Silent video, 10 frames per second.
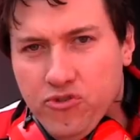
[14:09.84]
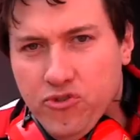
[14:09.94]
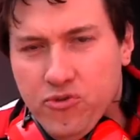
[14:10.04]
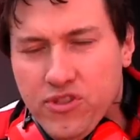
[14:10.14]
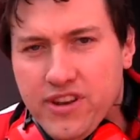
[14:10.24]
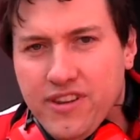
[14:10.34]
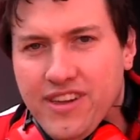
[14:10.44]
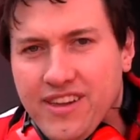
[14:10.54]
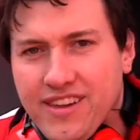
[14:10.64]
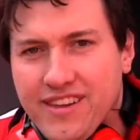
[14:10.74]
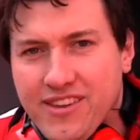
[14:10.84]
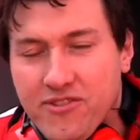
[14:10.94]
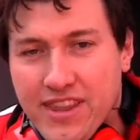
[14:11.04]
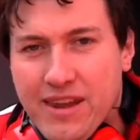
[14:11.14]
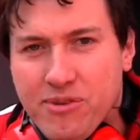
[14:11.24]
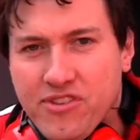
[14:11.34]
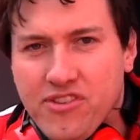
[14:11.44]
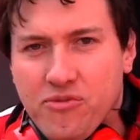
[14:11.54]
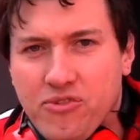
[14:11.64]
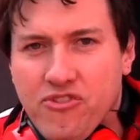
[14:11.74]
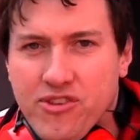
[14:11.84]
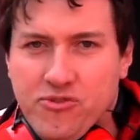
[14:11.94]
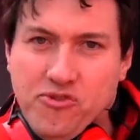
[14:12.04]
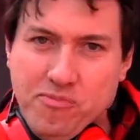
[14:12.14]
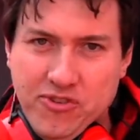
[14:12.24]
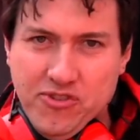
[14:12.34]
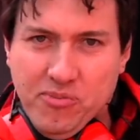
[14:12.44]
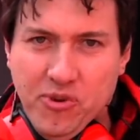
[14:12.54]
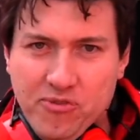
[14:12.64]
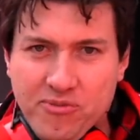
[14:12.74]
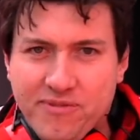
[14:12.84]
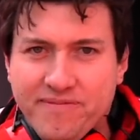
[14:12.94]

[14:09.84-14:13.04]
tool that as aerodynamicists we try and do as much as possible.